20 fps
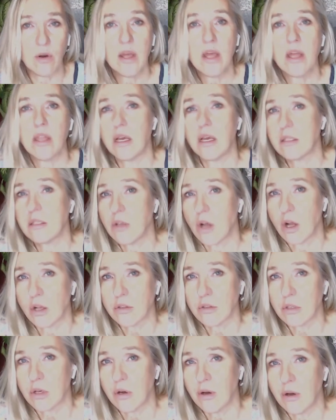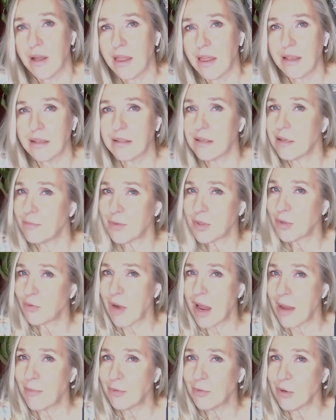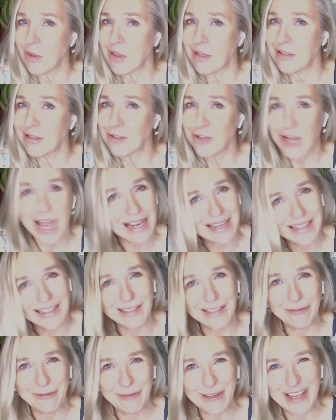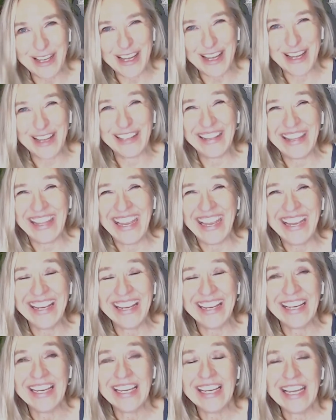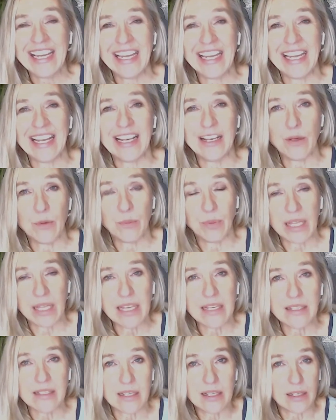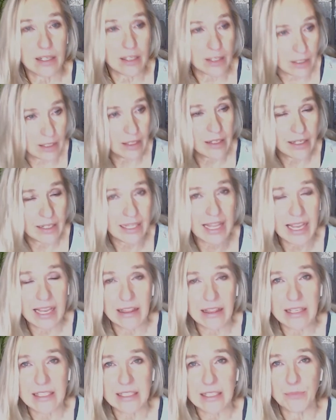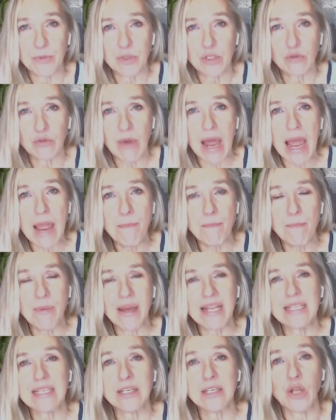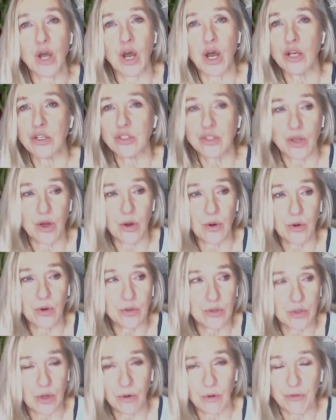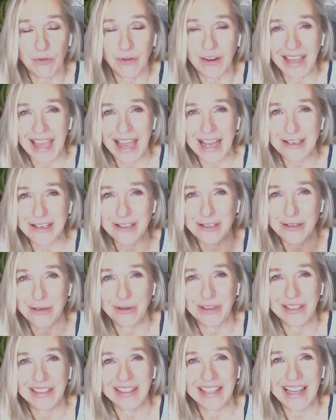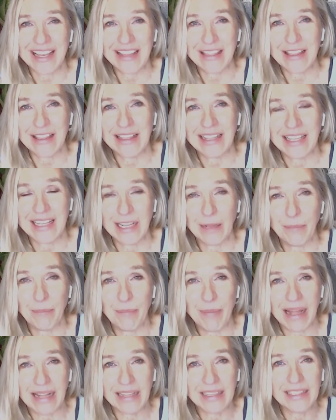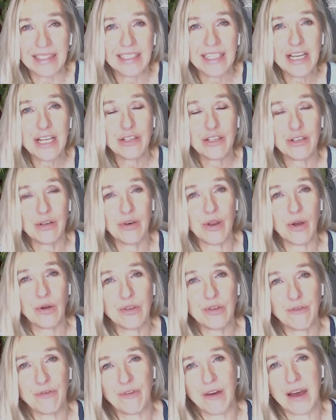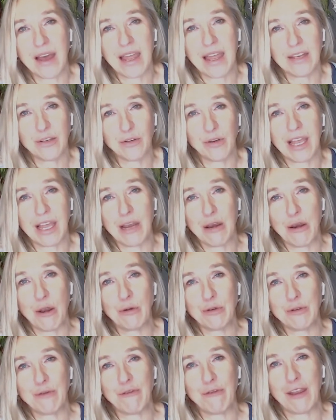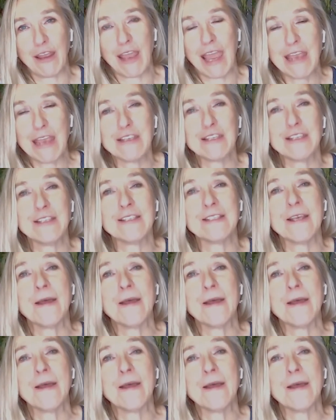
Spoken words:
There's also the subscribe to this channel link, and please click the subscribe button. Also, don't forget to click the little bell to get notifications